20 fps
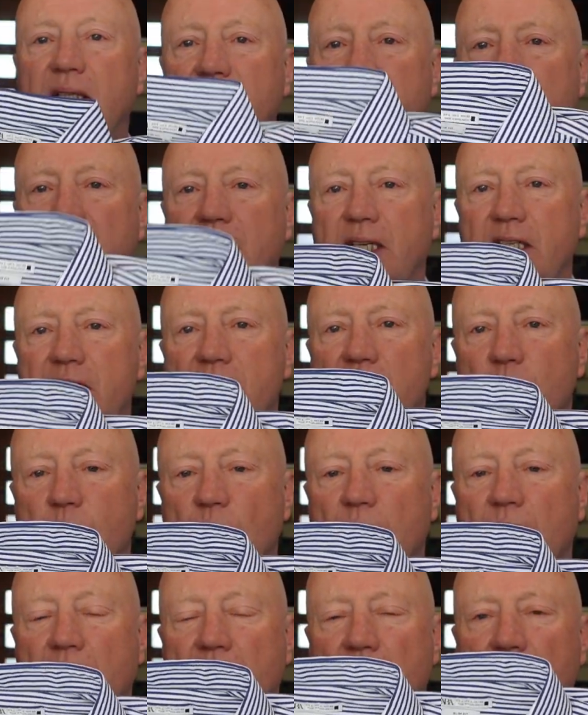Now this is
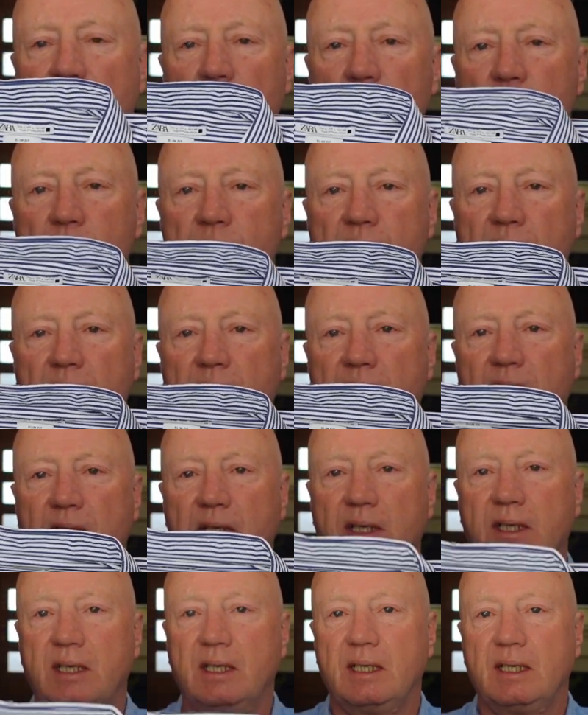one of those
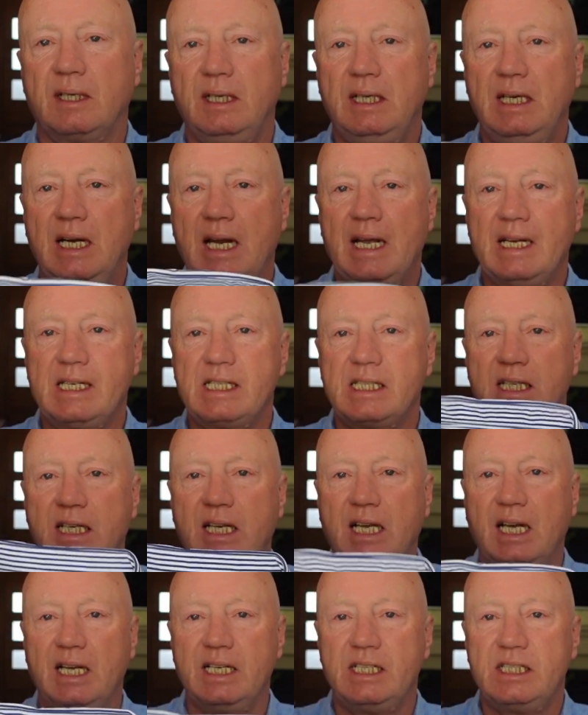
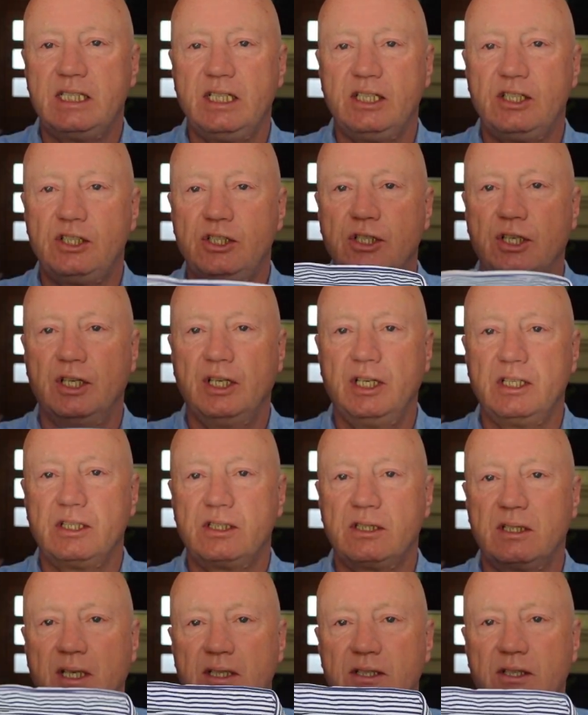elasticated
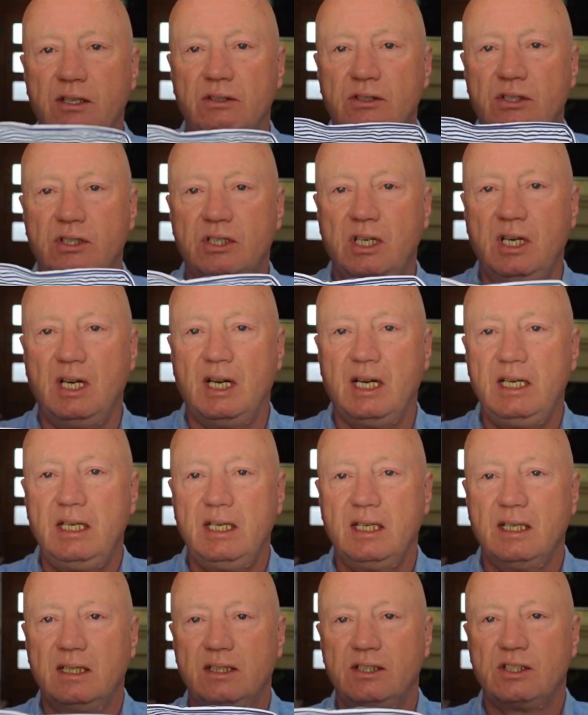shirts, as you can
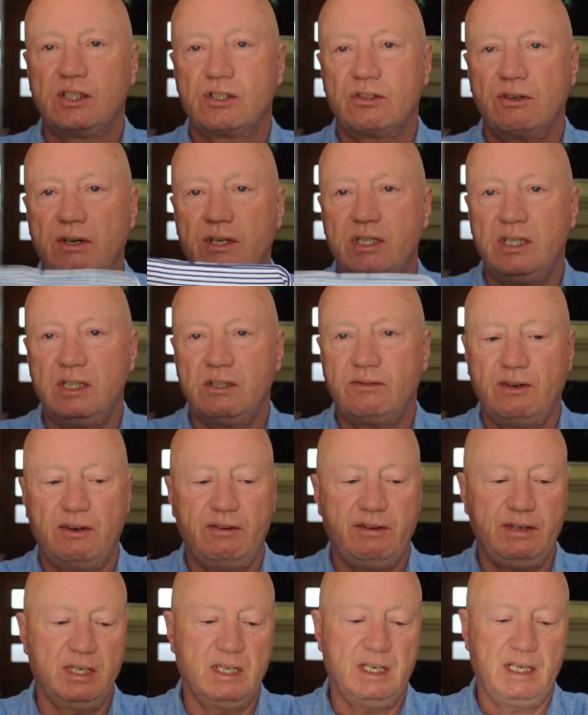see, stretches
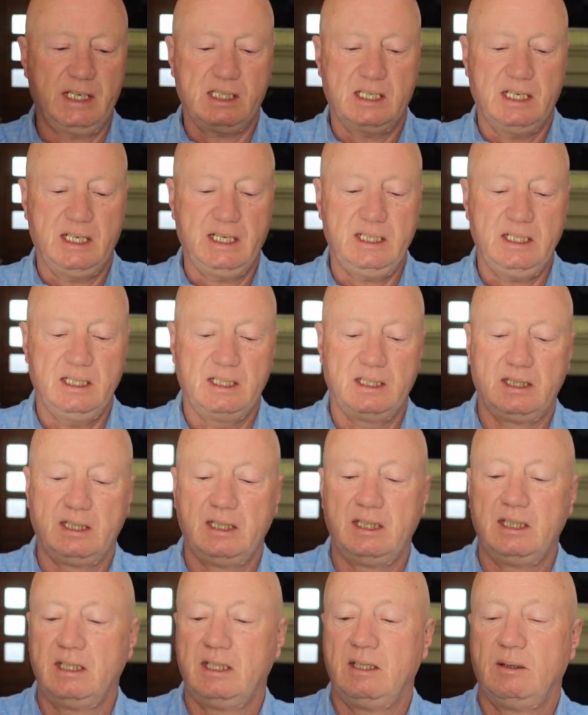very nicely
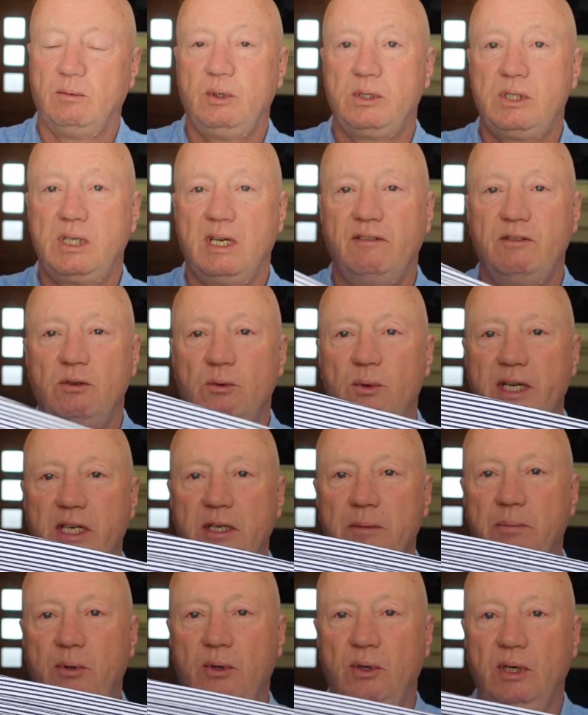whichever way
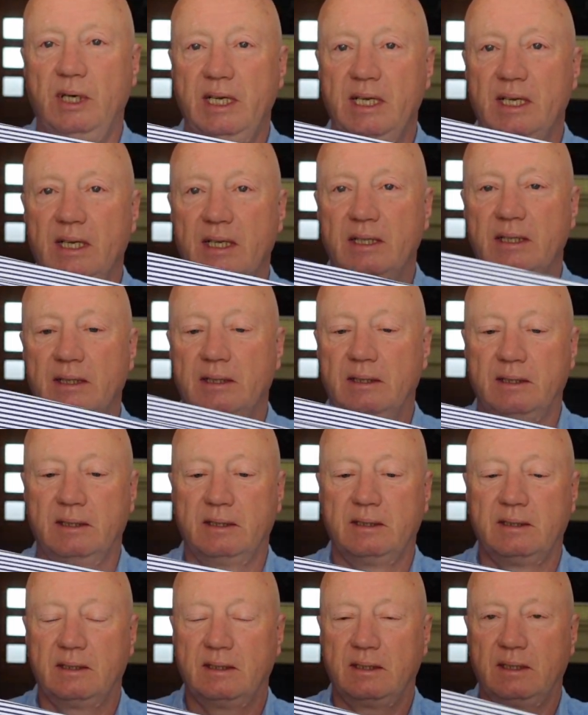you pull it,
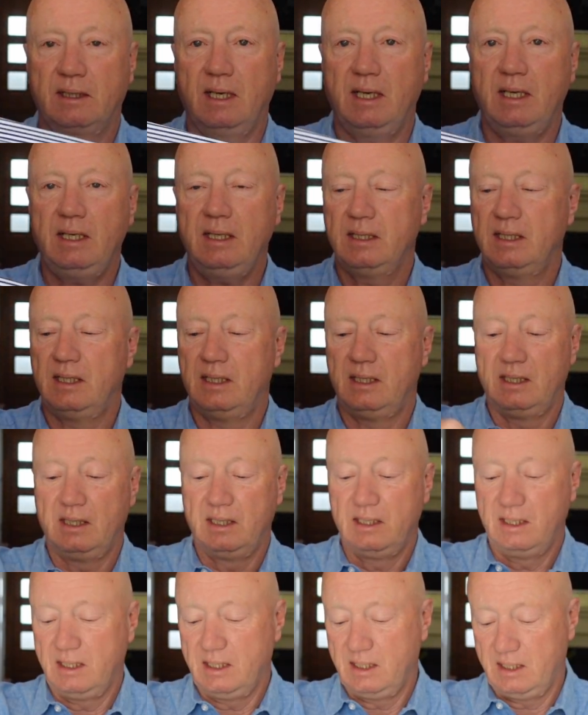okay?
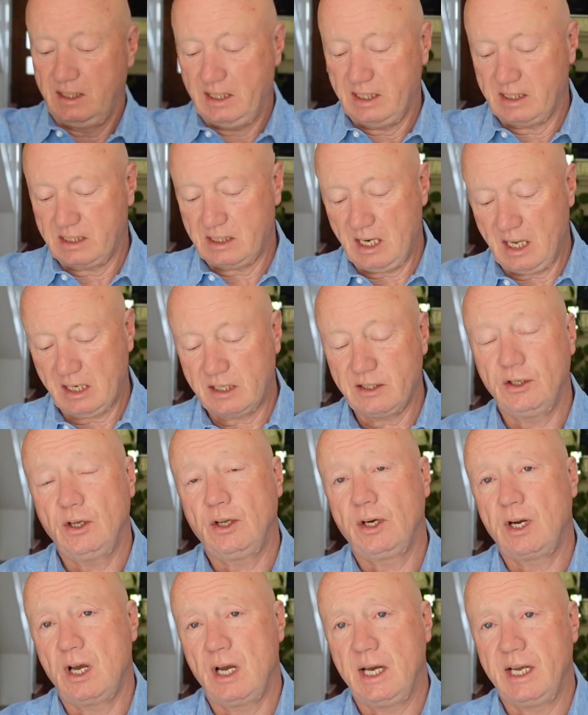It's like a
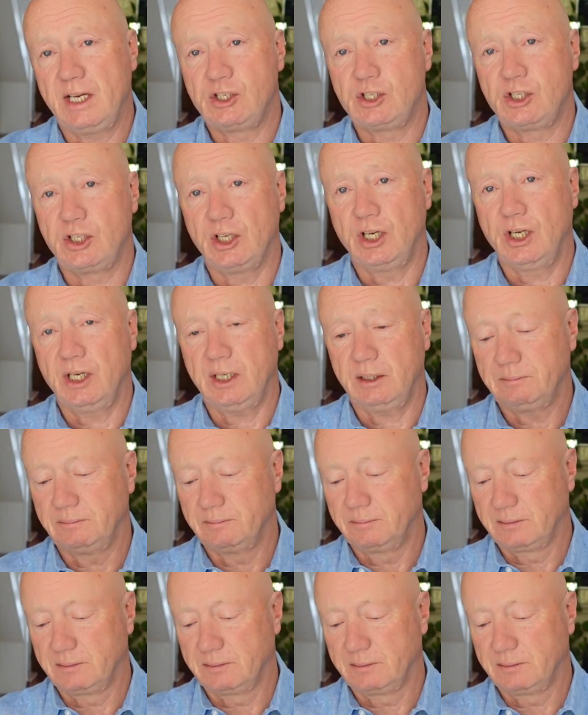non-iron shirt.